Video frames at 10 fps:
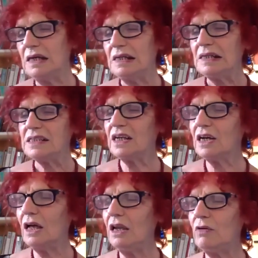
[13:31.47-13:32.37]
It's the
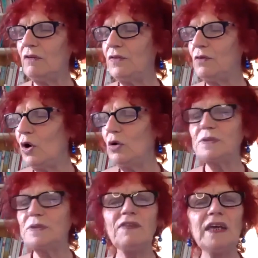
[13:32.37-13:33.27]
colour of the
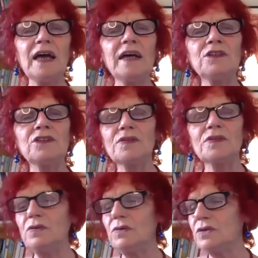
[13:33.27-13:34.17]
robes of the angels
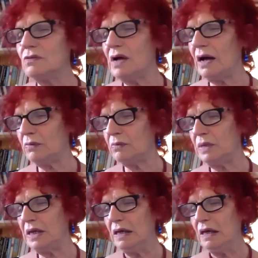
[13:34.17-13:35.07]
who surround
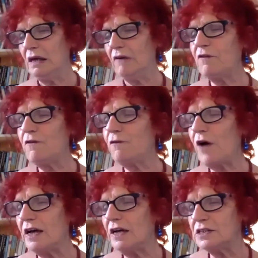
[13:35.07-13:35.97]
me, of the
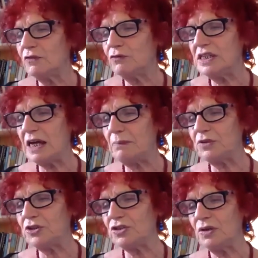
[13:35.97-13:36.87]
fires of
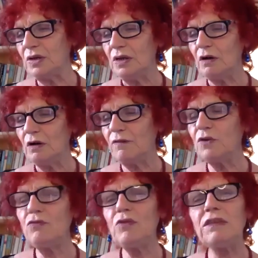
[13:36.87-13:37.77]
redemption, of
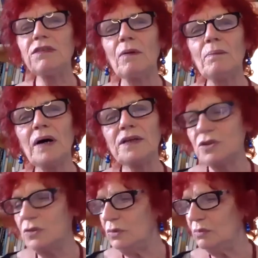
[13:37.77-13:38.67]
the wreath on my
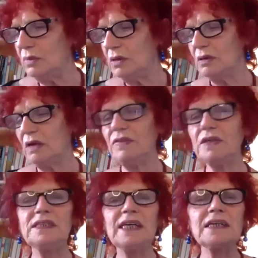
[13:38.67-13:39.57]
tomb and the
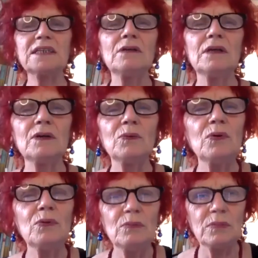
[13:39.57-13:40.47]
desolate
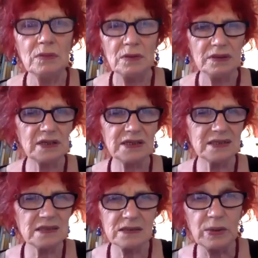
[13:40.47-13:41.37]
womb that
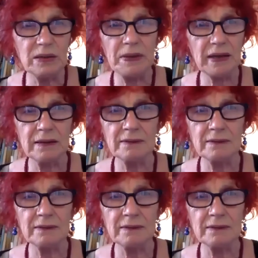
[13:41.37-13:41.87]
is weeping.